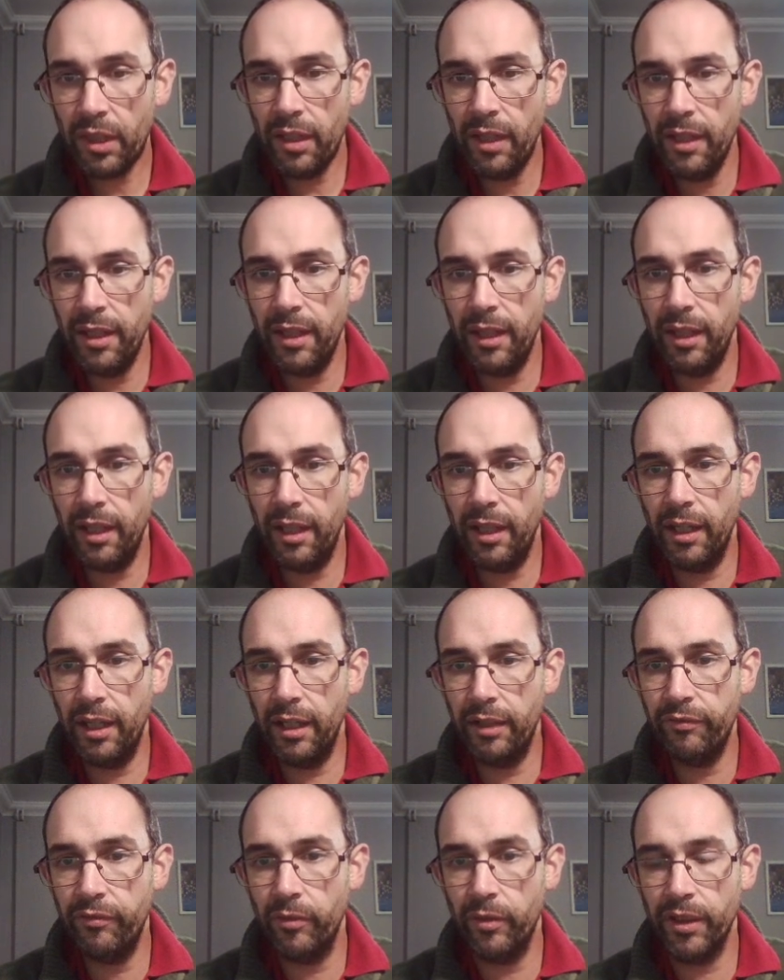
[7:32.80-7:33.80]

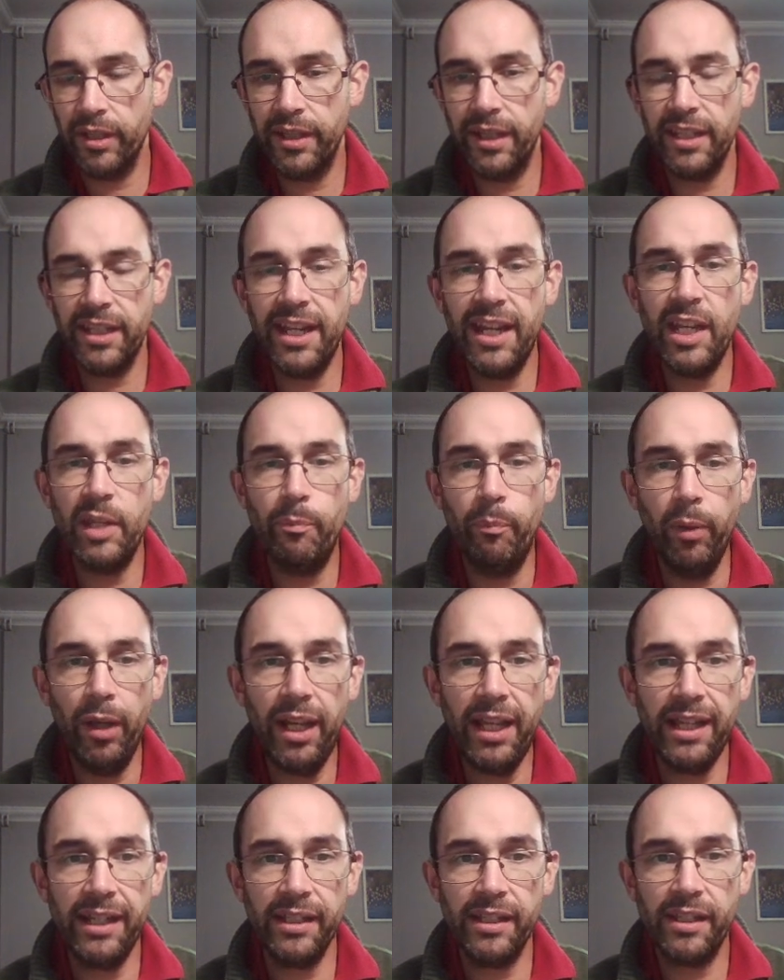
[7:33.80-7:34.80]
And 4 and 6 is
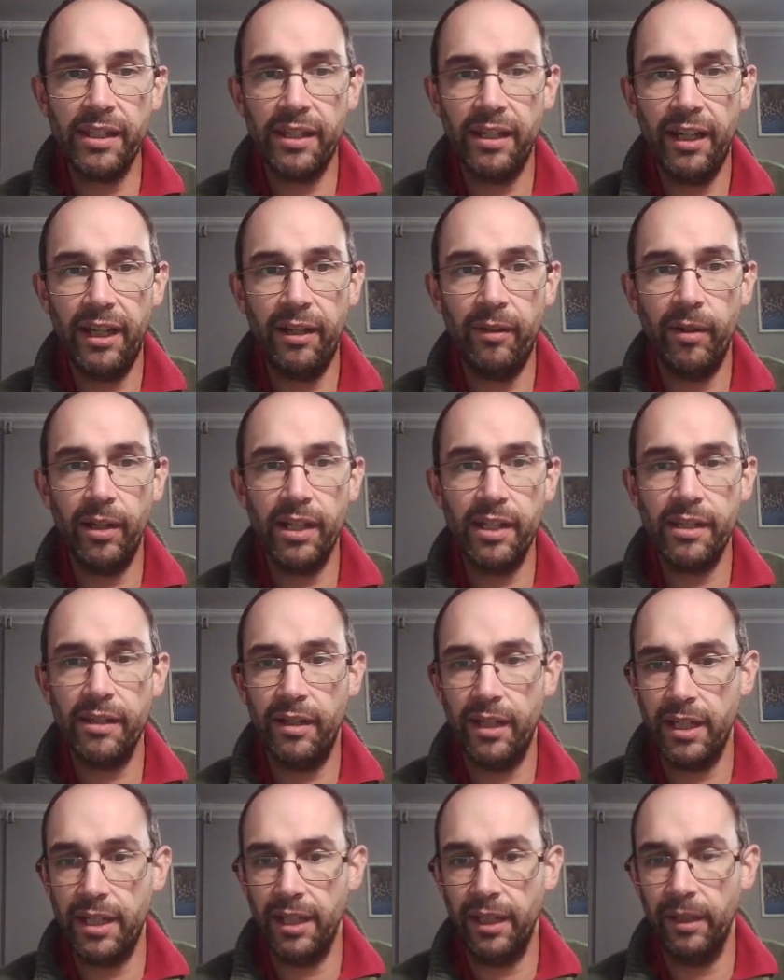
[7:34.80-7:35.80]
Blitz. How
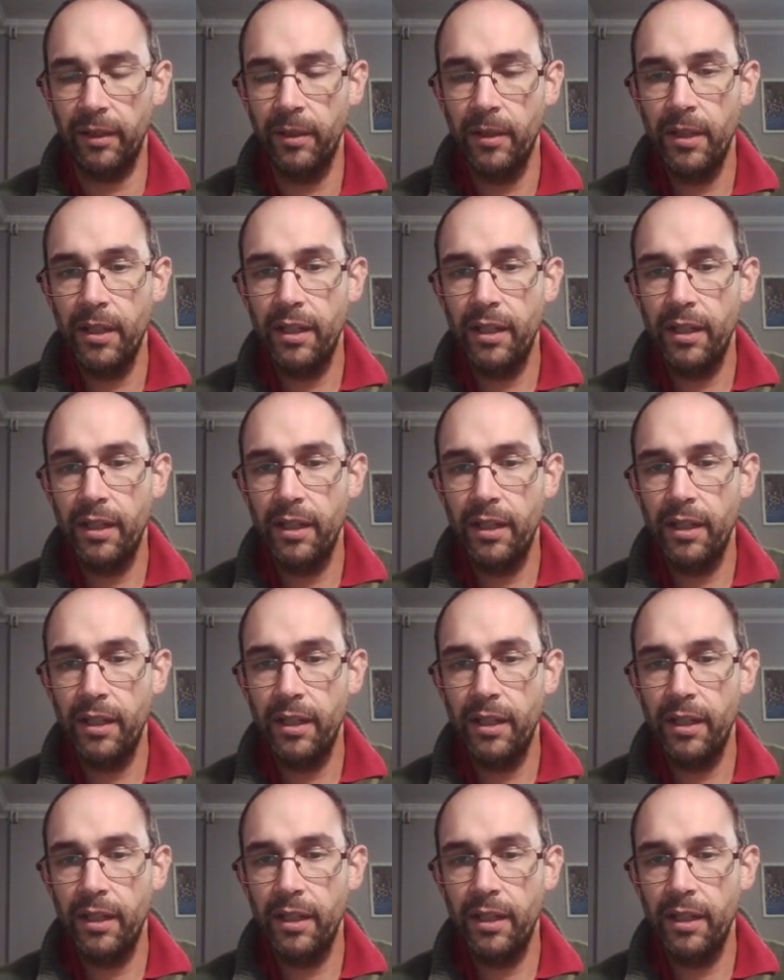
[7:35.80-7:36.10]
exciting.